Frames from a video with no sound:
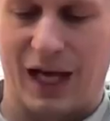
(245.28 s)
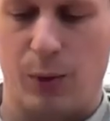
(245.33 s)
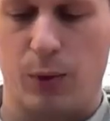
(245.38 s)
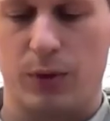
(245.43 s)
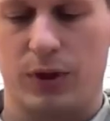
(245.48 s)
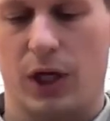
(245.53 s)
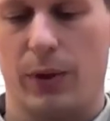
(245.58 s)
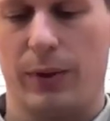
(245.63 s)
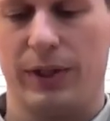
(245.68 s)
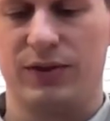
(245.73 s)
that
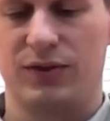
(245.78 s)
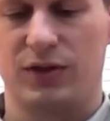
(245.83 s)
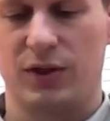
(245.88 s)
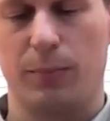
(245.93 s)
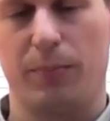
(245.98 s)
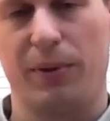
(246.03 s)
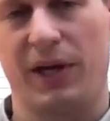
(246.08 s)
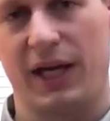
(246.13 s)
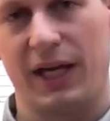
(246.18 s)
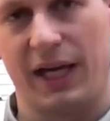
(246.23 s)
will go into
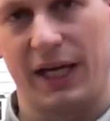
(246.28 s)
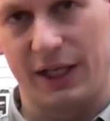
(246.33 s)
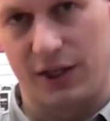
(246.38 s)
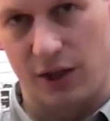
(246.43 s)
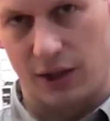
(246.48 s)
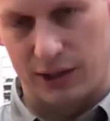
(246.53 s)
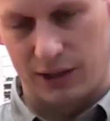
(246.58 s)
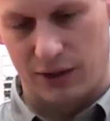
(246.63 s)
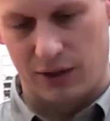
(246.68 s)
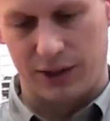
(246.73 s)
the BAA
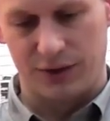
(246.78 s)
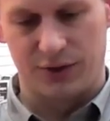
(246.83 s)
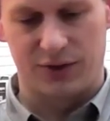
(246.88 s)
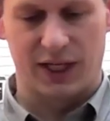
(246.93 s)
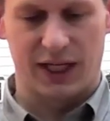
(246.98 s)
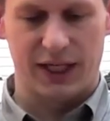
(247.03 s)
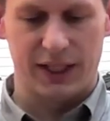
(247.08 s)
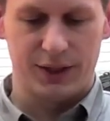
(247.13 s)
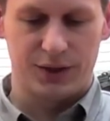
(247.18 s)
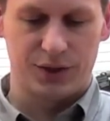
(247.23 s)
guidelines
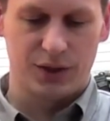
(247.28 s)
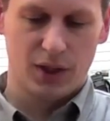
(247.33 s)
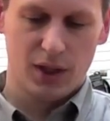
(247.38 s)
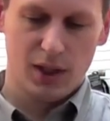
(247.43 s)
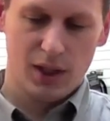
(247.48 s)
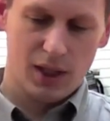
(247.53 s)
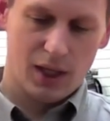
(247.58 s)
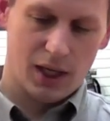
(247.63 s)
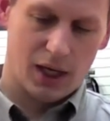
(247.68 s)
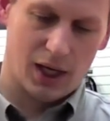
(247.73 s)
cage,
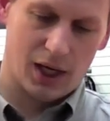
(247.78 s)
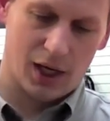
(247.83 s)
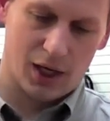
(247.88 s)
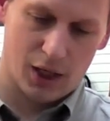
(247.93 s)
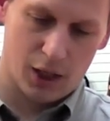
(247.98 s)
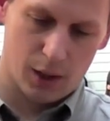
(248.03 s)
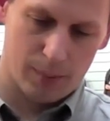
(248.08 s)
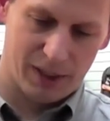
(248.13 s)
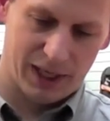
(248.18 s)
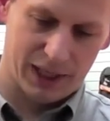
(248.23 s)

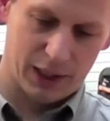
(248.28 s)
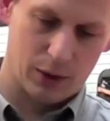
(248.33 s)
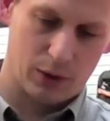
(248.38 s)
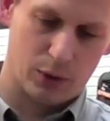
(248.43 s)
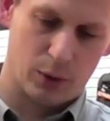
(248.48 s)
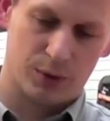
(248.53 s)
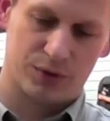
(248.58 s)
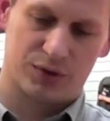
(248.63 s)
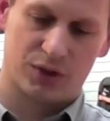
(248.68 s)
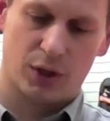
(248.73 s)
and it
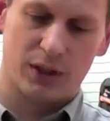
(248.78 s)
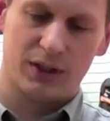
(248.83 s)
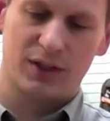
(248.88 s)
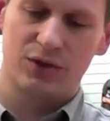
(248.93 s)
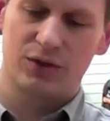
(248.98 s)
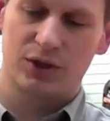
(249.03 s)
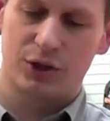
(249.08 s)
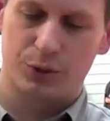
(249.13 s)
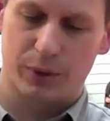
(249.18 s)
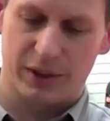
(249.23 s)

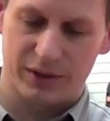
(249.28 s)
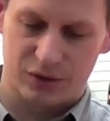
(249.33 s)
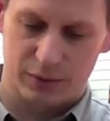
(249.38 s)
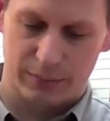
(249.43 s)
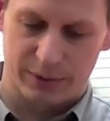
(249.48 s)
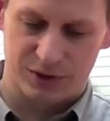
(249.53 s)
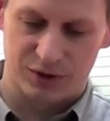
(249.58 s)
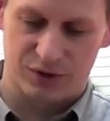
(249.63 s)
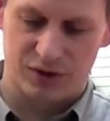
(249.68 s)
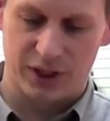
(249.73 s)
doesn't attract
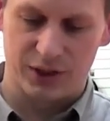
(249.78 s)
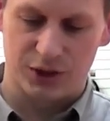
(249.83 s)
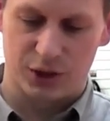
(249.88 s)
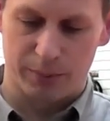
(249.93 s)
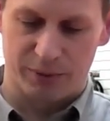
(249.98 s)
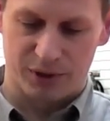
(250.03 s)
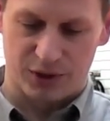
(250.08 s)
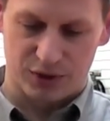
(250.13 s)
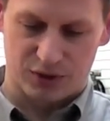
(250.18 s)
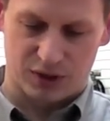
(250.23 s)
too much
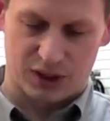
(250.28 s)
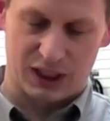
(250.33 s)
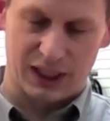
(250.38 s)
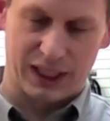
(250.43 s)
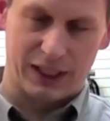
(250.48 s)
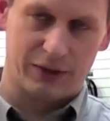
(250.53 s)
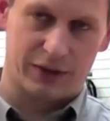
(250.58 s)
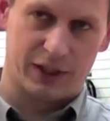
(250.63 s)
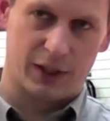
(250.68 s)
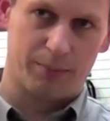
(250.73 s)
attention because it's a
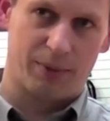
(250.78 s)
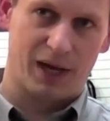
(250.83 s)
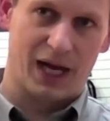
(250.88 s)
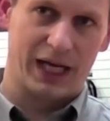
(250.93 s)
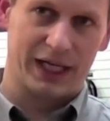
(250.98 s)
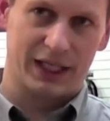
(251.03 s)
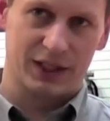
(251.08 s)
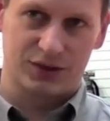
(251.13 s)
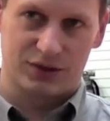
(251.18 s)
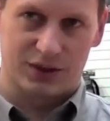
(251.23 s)
clean looking
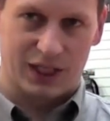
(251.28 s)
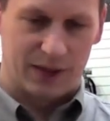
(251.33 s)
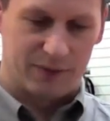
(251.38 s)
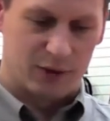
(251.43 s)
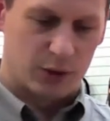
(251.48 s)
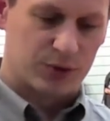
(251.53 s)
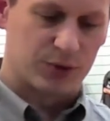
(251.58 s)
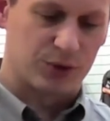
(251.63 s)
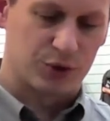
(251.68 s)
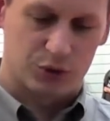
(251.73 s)
bag. It doesn't
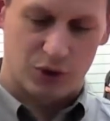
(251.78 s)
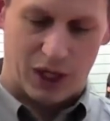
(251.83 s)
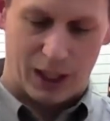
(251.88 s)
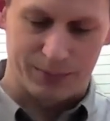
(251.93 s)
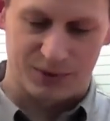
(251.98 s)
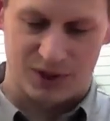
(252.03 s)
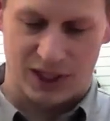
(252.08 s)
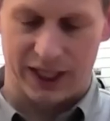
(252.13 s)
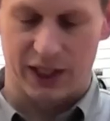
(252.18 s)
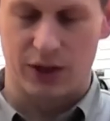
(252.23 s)
have lots of
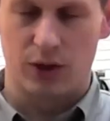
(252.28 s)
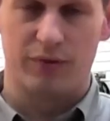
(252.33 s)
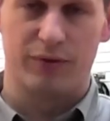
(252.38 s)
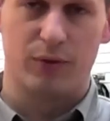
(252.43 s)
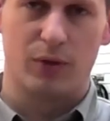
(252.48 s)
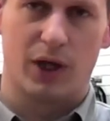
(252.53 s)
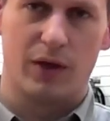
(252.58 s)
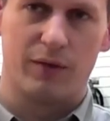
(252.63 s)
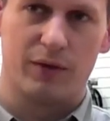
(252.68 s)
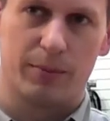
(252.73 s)
straps hanging off
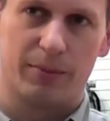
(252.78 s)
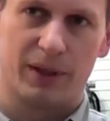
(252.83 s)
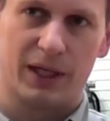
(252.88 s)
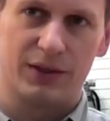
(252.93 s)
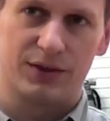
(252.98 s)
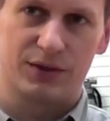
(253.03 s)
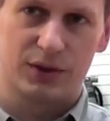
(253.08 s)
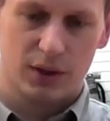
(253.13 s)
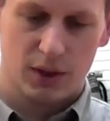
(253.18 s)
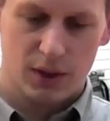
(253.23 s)
all over the
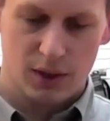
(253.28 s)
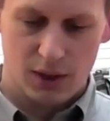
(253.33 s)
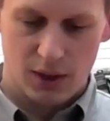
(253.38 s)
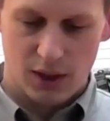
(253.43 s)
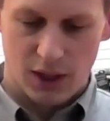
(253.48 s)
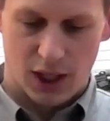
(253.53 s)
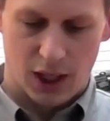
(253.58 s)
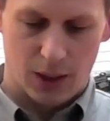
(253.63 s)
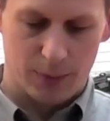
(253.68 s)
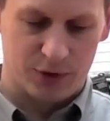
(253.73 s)
place,
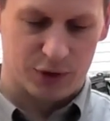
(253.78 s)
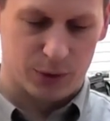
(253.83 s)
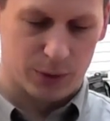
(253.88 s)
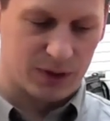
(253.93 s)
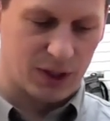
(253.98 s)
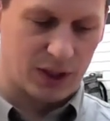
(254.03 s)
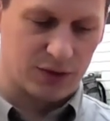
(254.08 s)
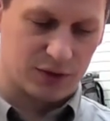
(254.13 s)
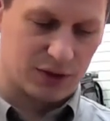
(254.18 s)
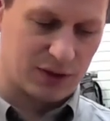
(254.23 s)
so
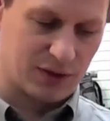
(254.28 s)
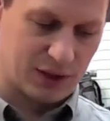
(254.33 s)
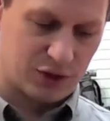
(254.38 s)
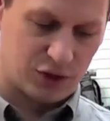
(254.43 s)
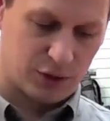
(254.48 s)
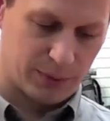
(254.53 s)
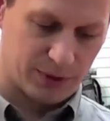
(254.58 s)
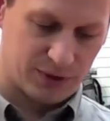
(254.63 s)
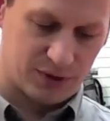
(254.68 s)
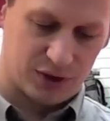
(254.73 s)
it doesn't
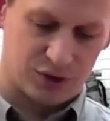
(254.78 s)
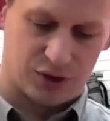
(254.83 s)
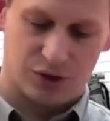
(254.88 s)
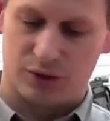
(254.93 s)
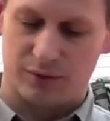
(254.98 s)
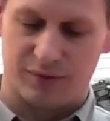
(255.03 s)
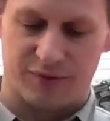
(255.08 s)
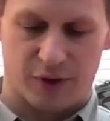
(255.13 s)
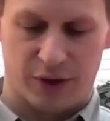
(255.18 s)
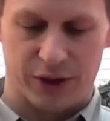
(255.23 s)
attract too much attention.
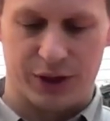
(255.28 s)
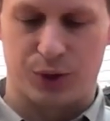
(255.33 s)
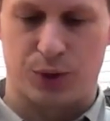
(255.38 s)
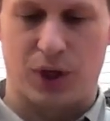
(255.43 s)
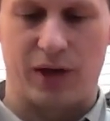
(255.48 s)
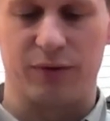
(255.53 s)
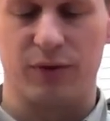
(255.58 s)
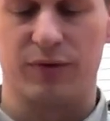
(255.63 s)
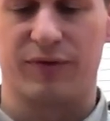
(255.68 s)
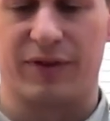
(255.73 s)
It's a very
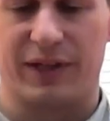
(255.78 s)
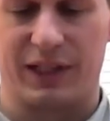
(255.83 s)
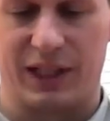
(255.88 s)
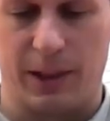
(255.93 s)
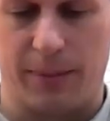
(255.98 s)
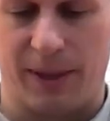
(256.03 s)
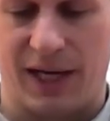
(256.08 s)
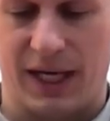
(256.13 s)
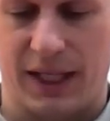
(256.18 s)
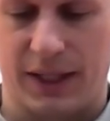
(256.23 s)
travel
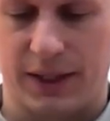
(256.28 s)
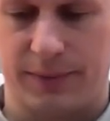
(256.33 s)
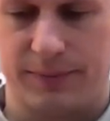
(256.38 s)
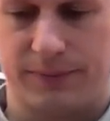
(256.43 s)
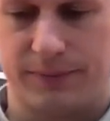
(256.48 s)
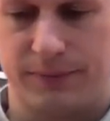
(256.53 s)
friendly bag.